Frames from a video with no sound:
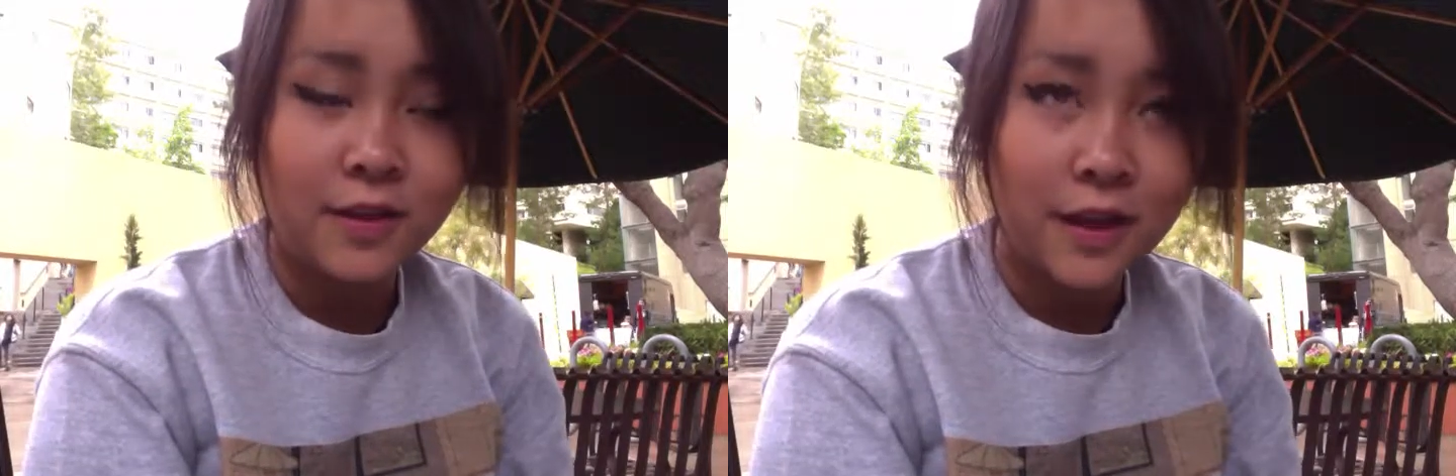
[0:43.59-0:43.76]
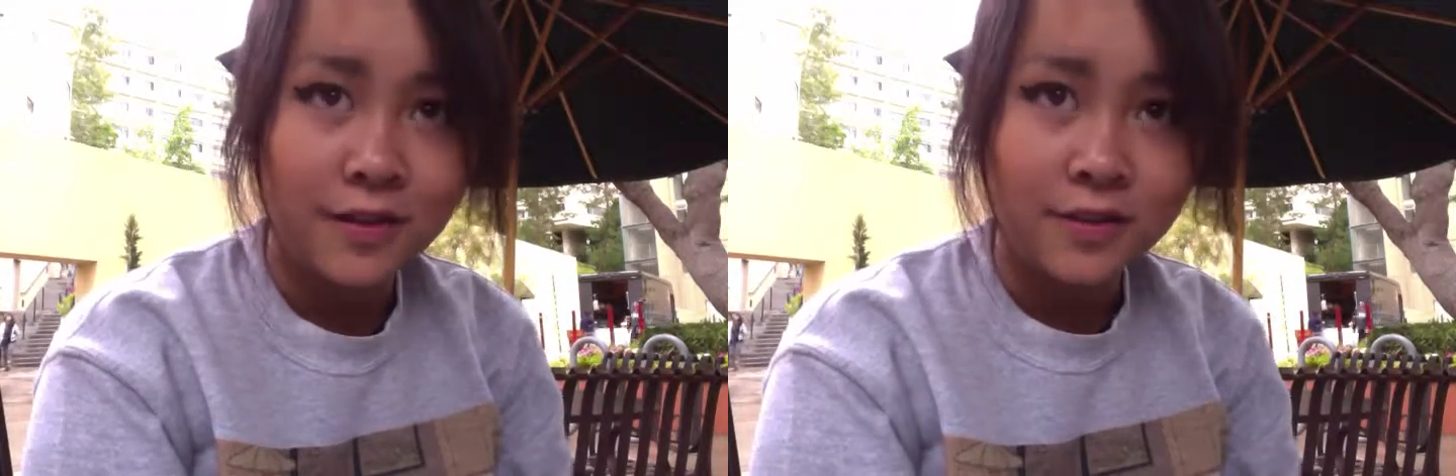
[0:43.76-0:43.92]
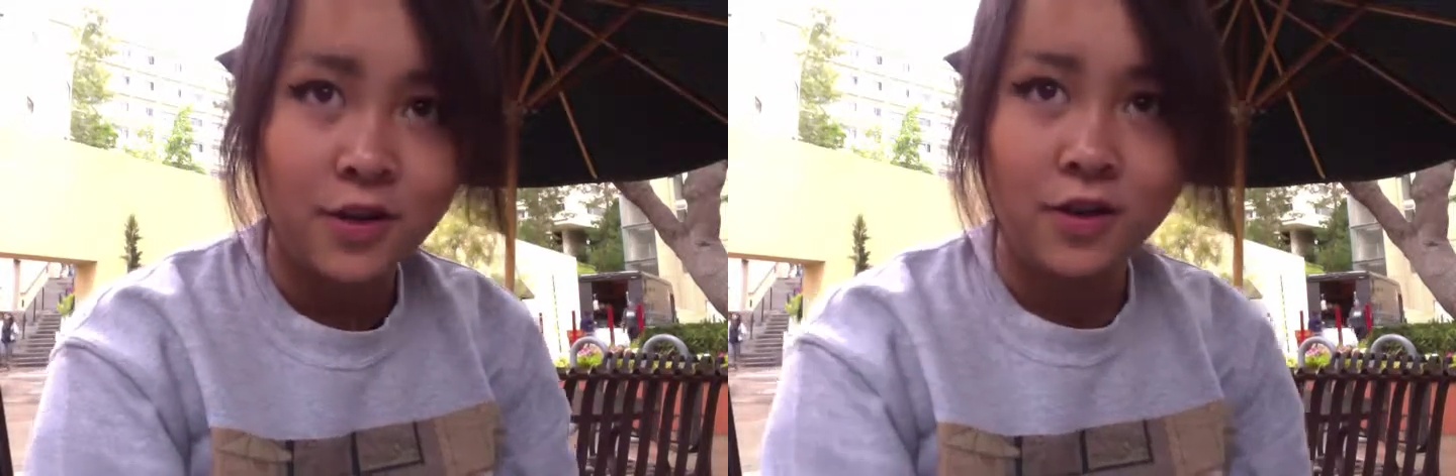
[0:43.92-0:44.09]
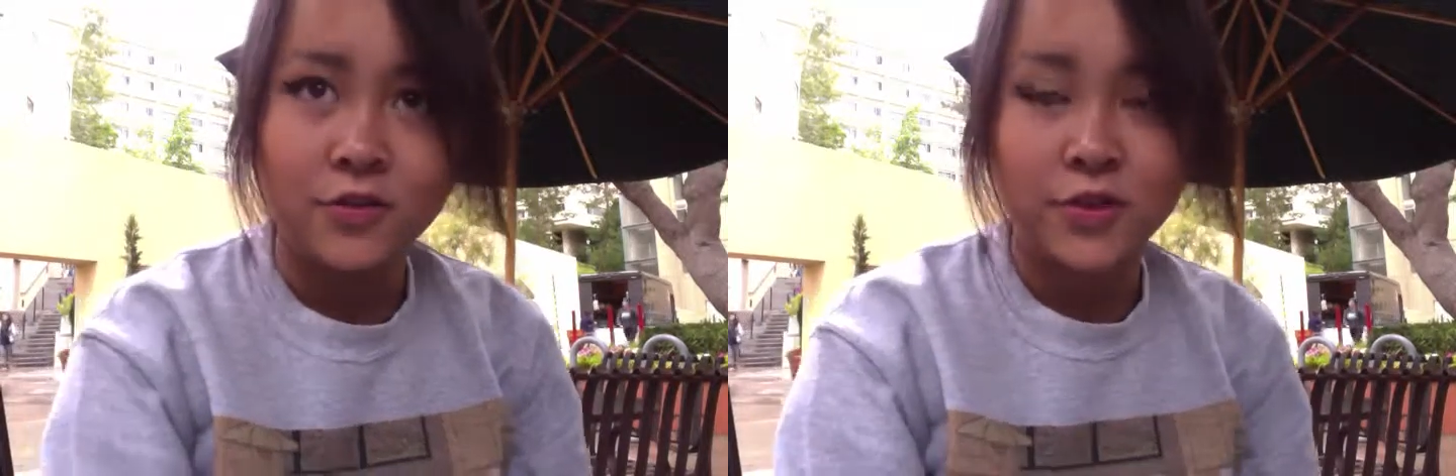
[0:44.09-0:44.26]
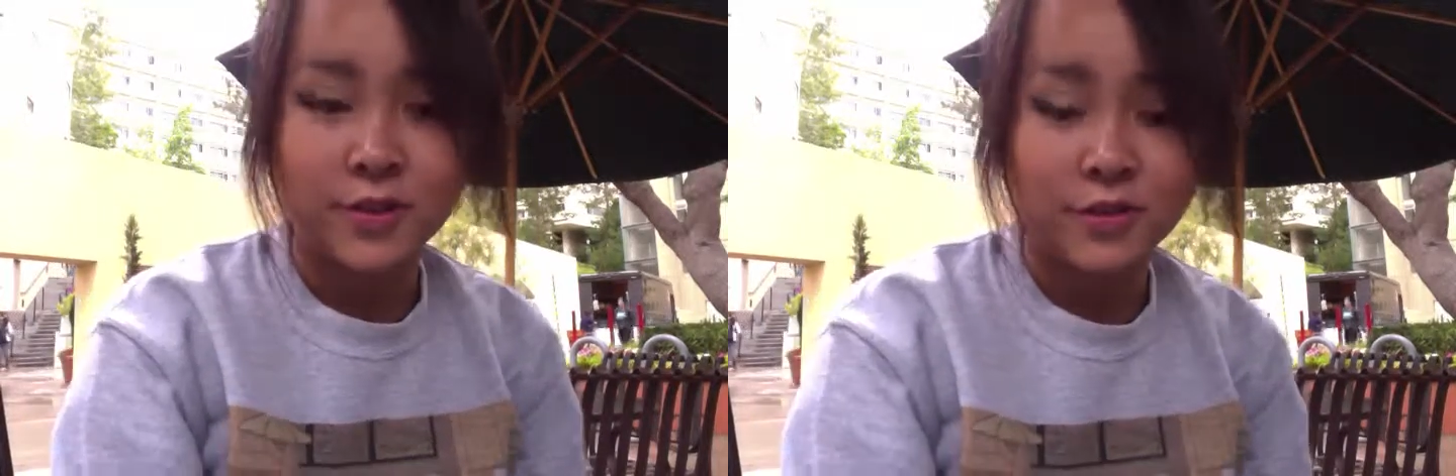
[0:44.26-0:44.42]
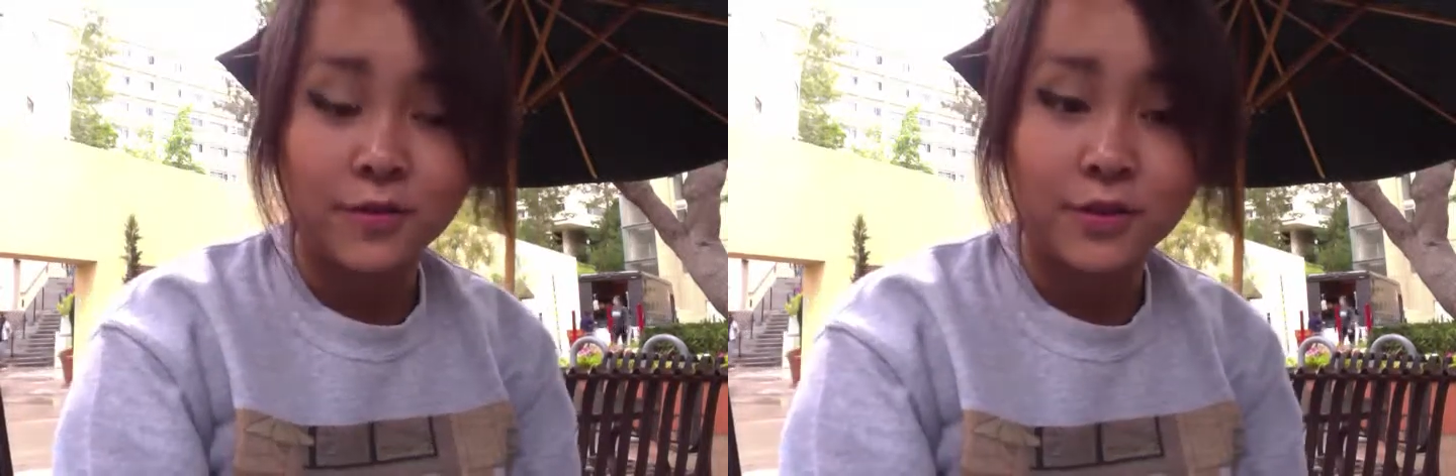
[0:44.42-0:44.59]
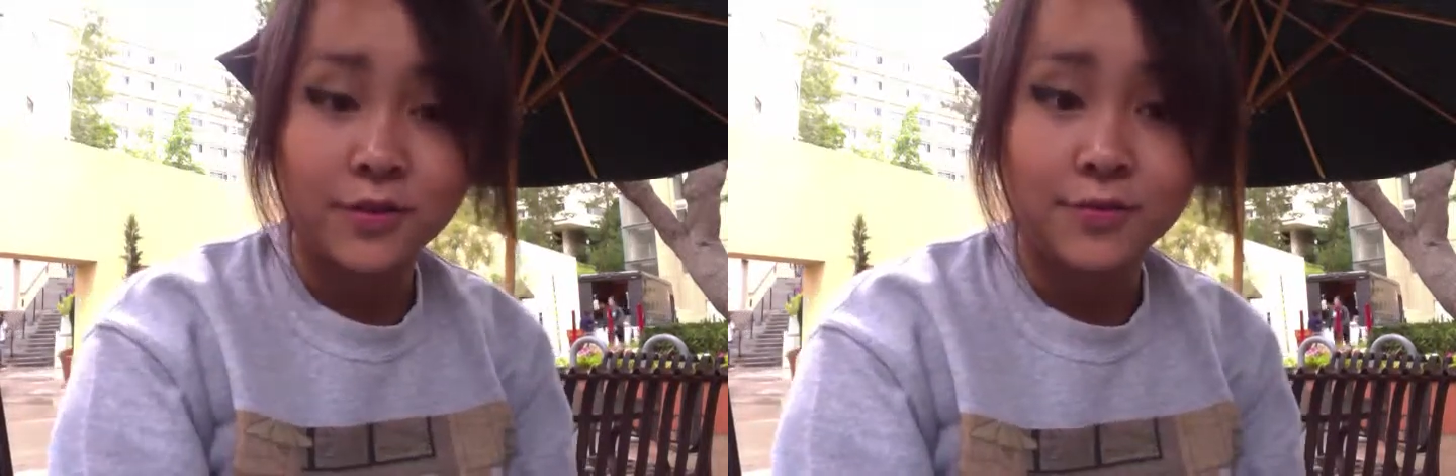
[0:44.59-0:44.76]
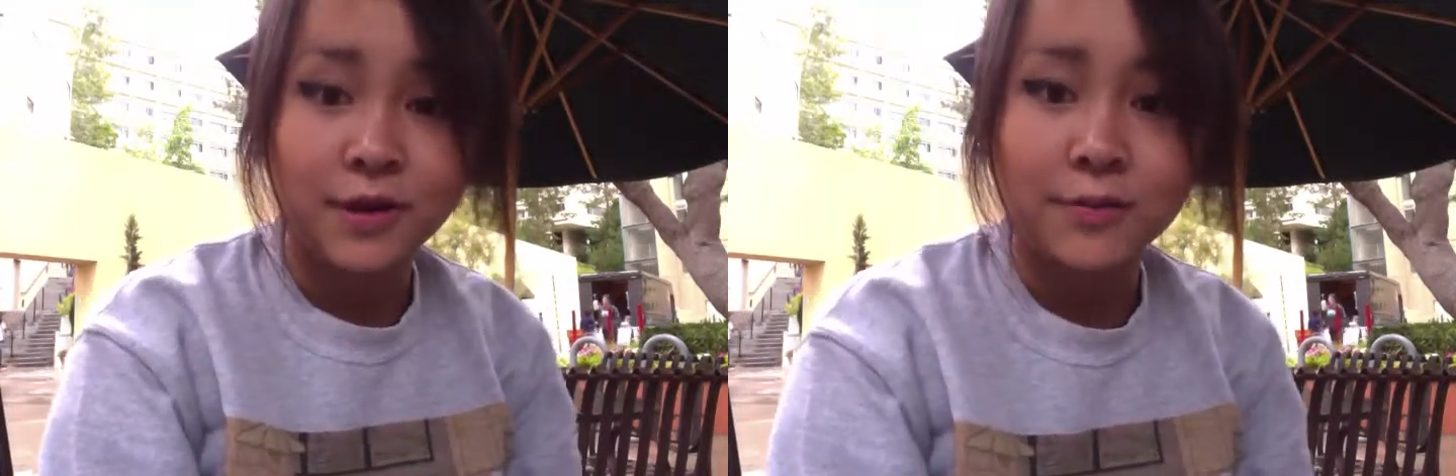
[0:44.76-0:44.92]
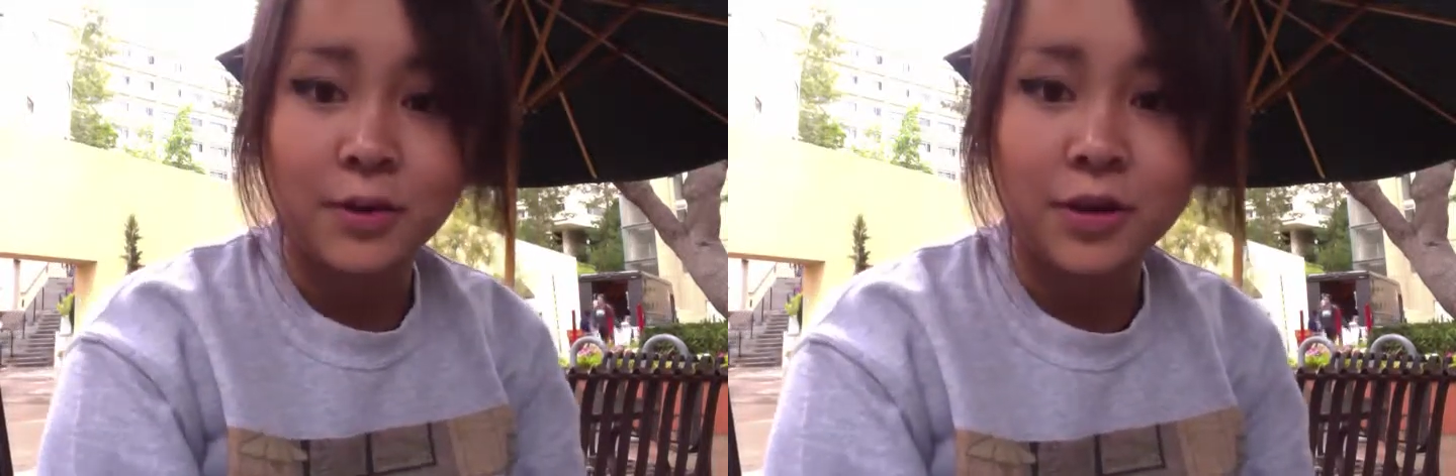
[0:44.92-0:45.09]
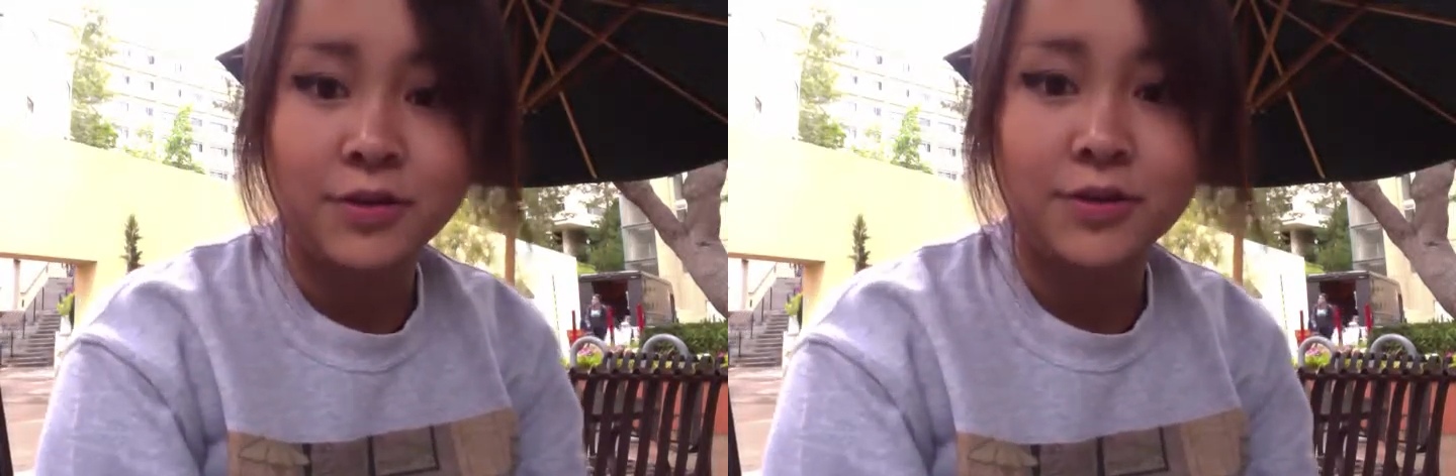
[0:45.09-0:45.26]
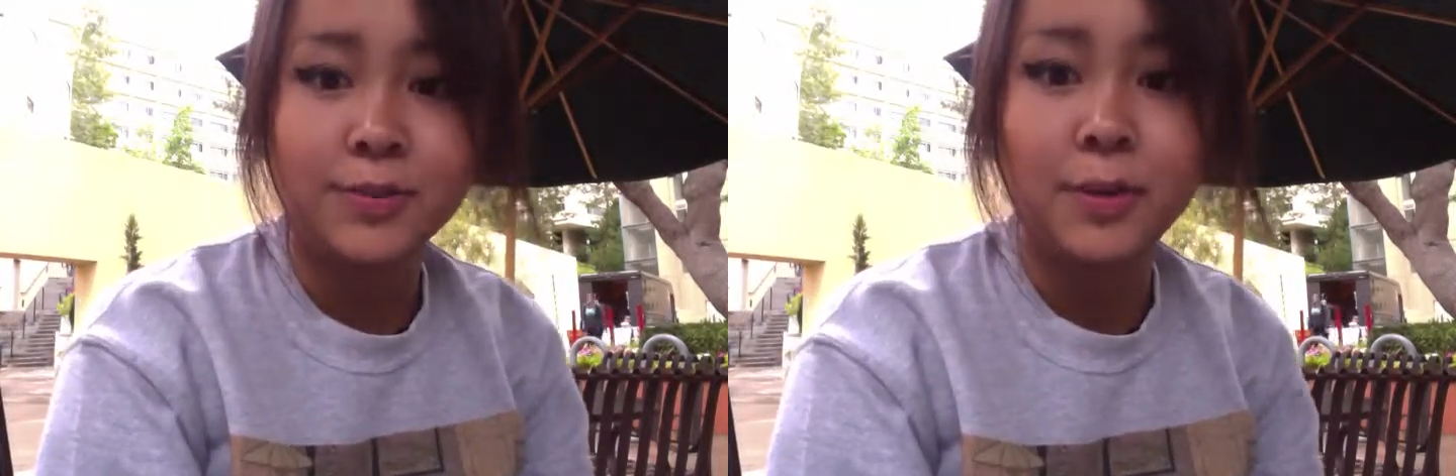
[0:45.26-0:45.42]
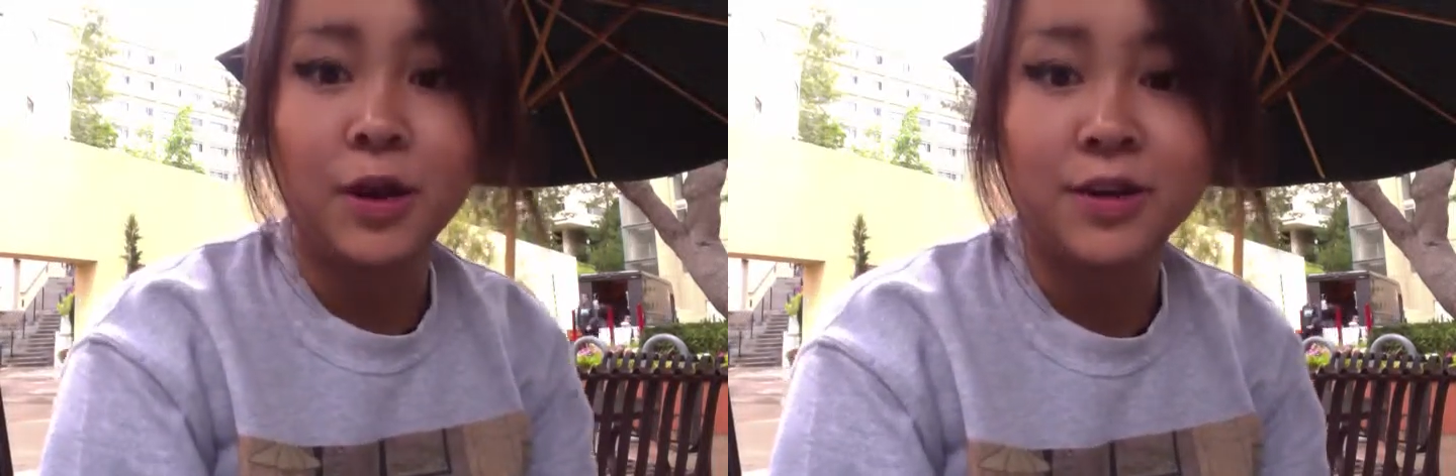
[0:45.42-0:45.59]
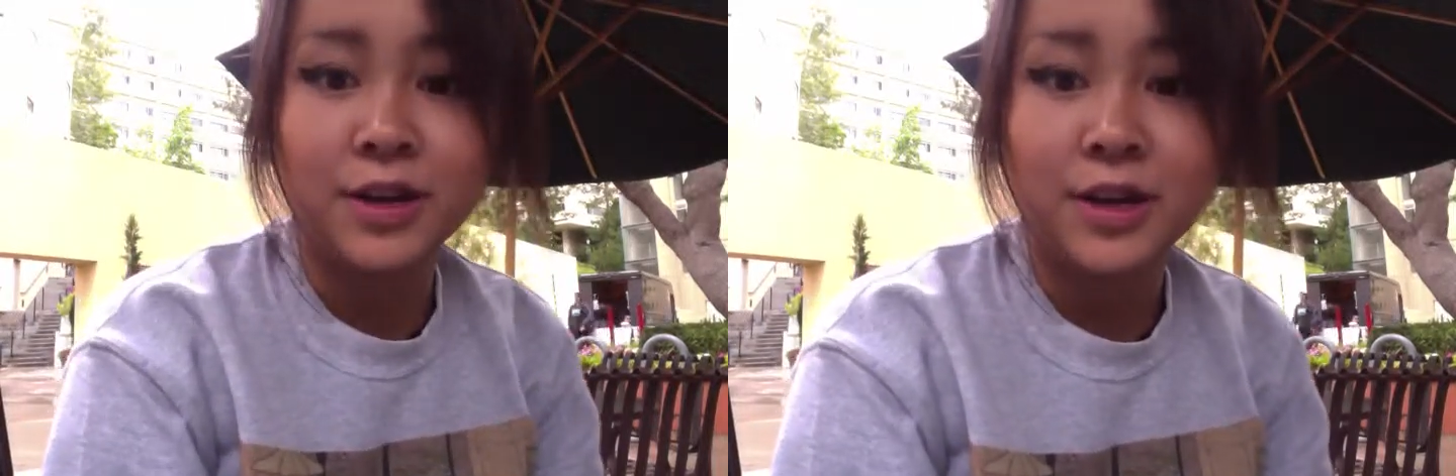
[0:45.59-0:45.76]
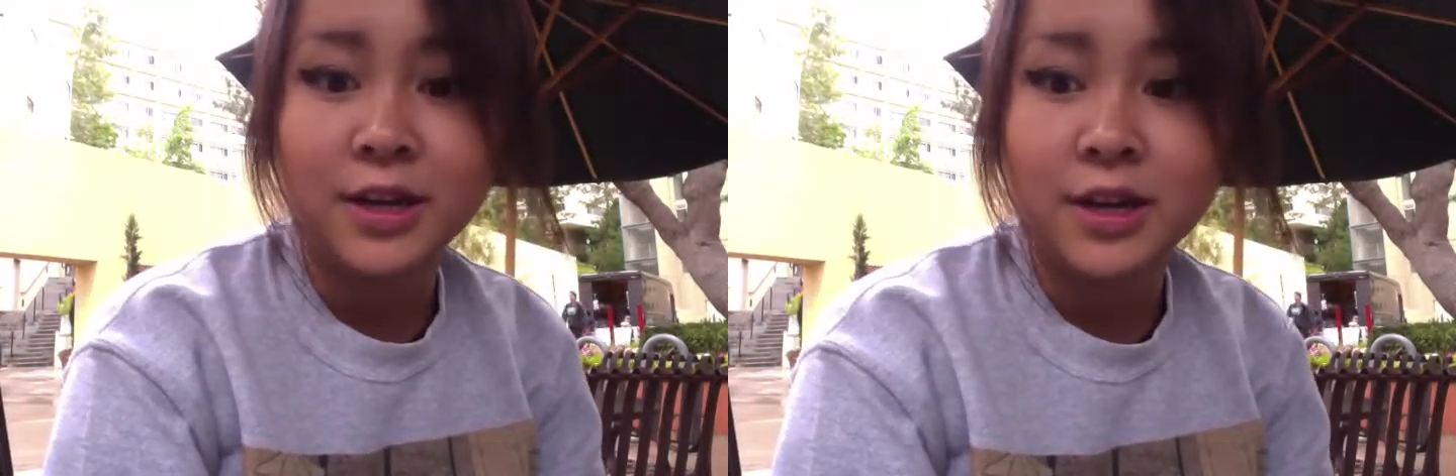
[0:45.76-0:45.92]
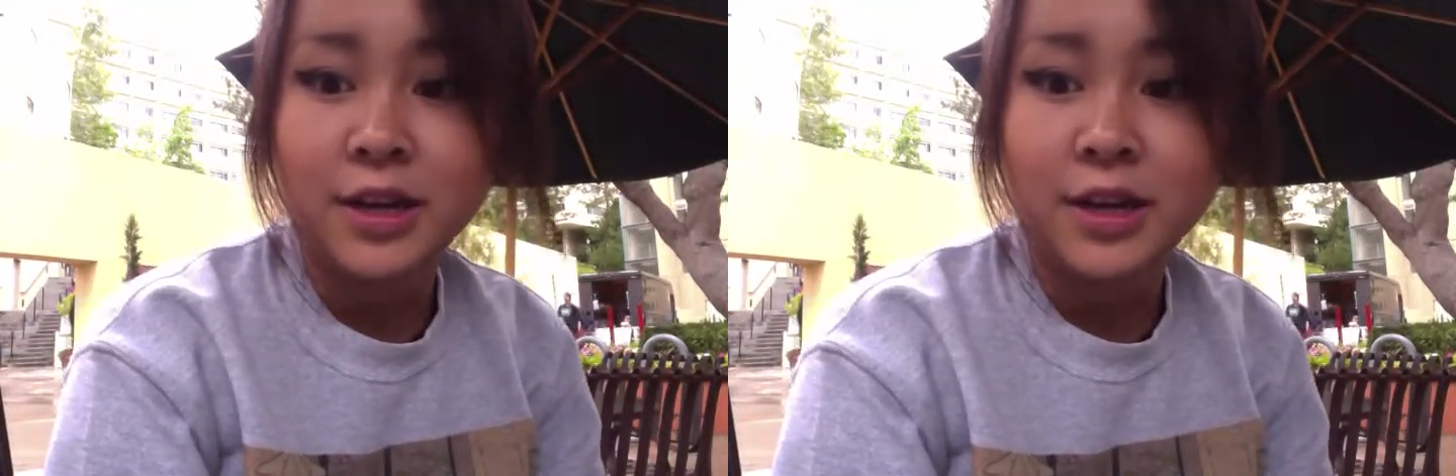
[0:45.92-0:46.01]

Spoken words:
as contrast with the red pottery body.